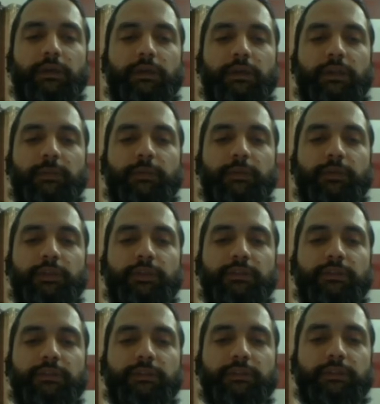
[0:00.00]
repo
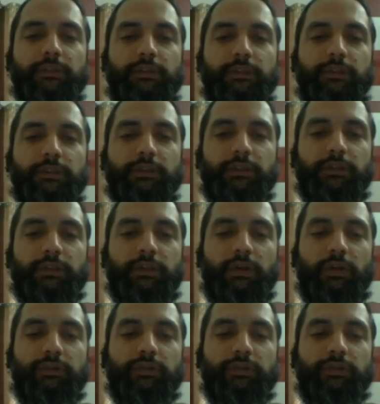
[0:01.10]
this
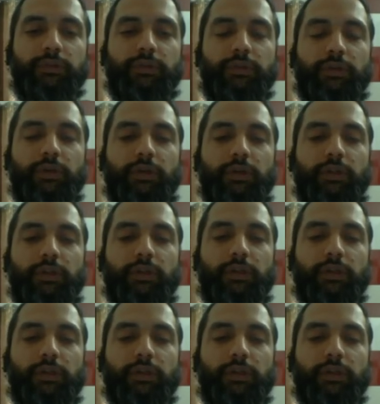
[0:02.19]
also, or